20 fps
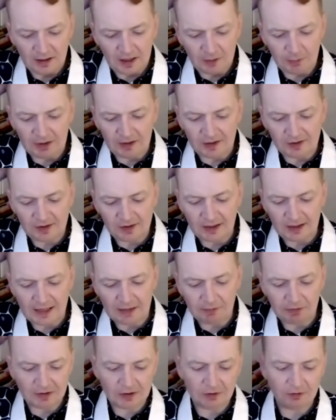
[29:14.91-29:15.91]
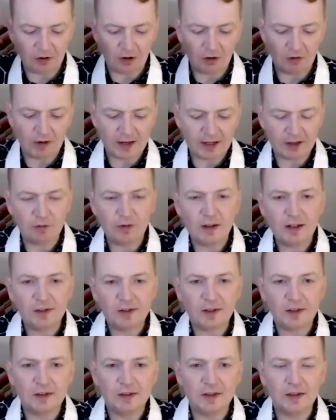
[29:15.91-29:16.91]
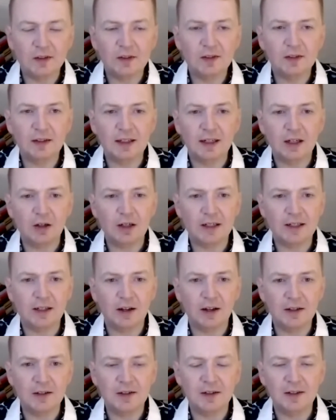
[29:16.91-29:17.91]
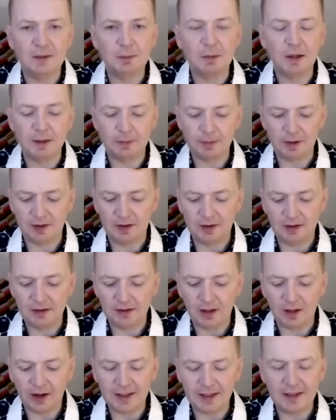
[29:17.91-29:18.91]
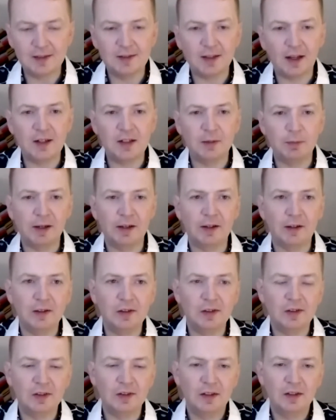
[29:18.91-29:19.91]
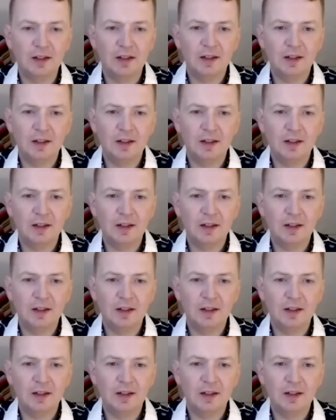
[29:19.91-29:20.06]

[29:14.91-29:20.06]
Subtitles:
I mean, the sea levels have already risen since the early 90s by about 9 centimeters.